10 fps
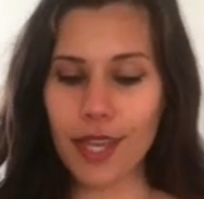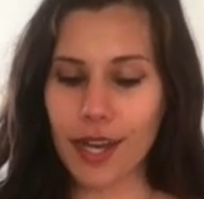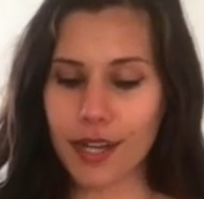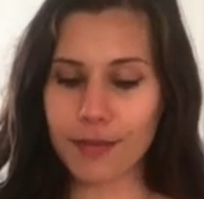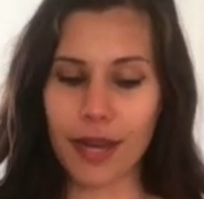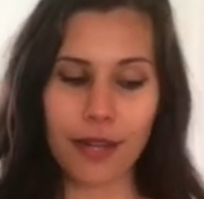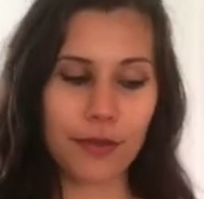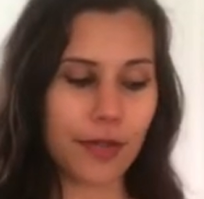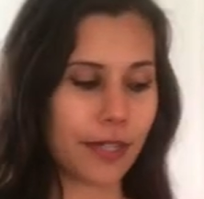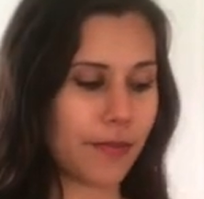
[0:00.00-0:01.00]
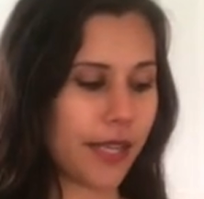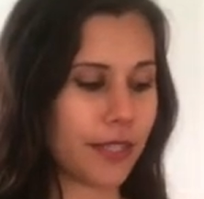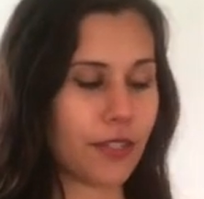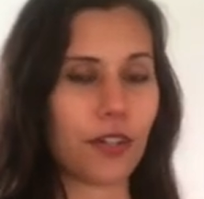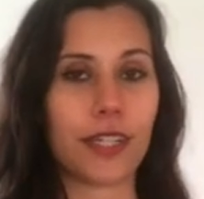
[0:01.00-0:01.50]
I would
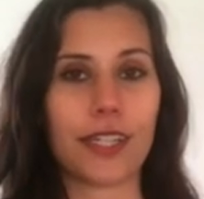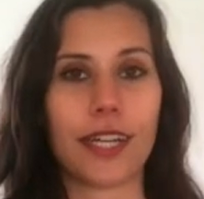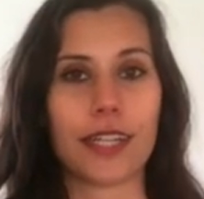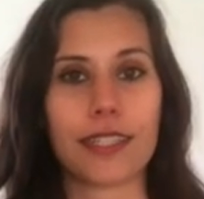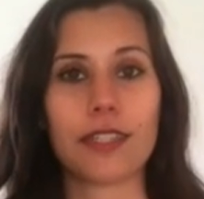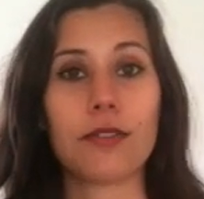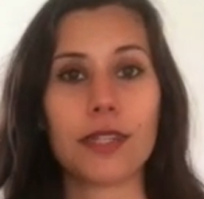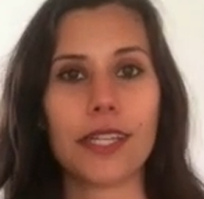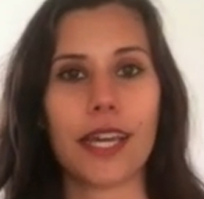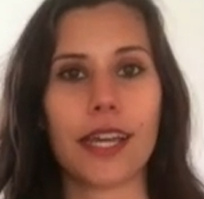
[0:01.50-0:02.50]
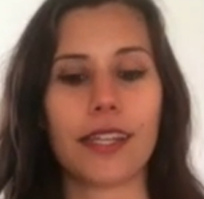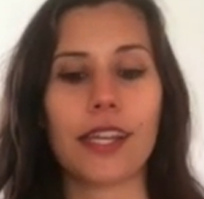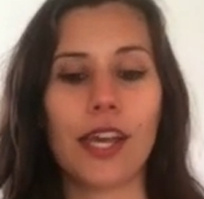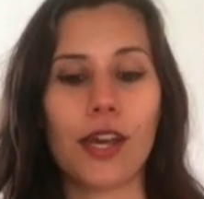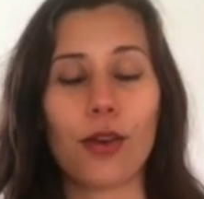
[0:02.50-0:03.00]
recommend starting kind of slowly
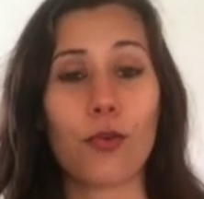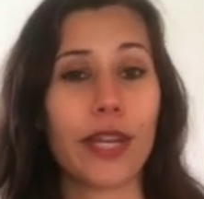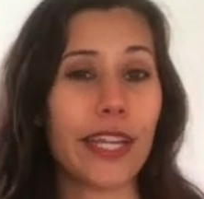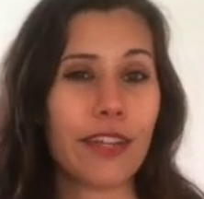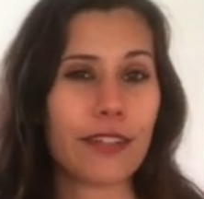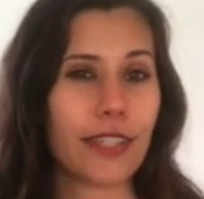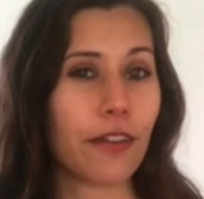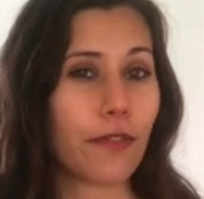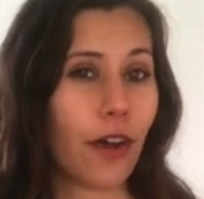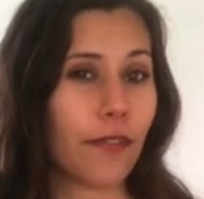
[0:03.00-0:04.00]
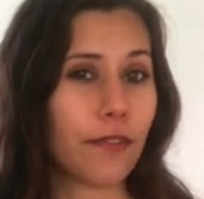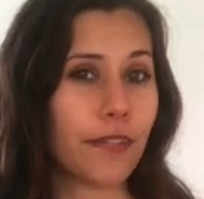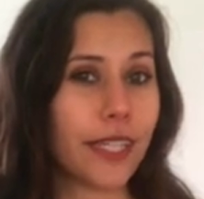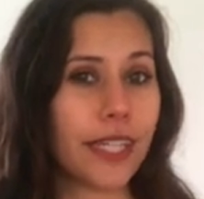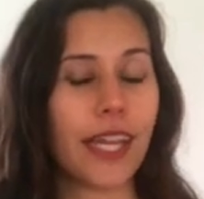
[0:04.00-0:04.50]
and weaning yourself off of
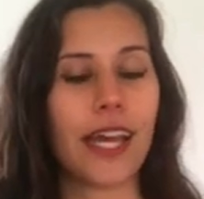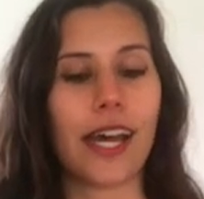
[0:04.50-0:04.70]
it.